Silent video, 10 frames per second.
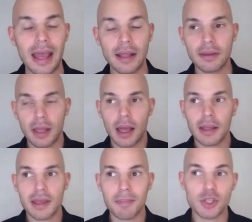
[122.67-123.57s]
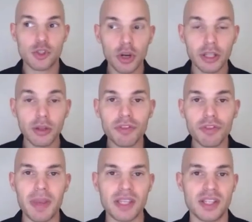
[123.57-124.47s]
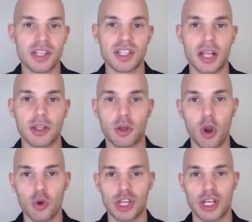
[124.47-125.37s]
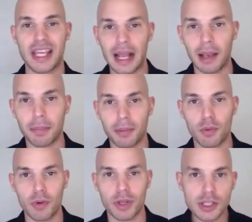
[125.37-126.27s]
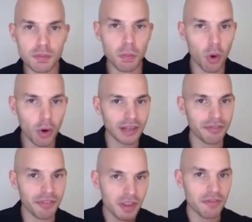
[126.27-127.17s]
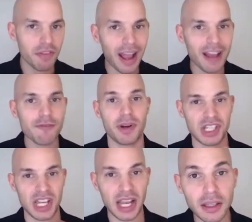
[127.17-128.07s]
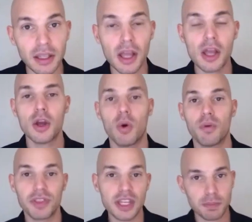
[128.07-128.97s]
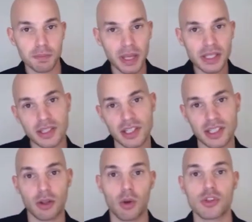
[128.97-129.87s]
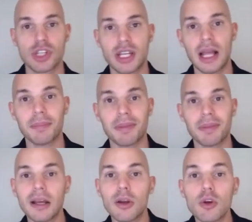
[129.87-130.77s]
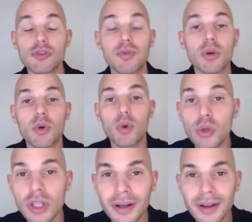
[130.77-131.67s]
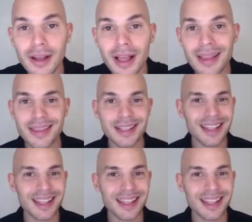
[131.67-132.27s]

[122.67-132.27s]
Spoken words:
And the majority of the businesses that close in Yelp, which is more than 55% of these businesses that close in Yelp, they close for good. This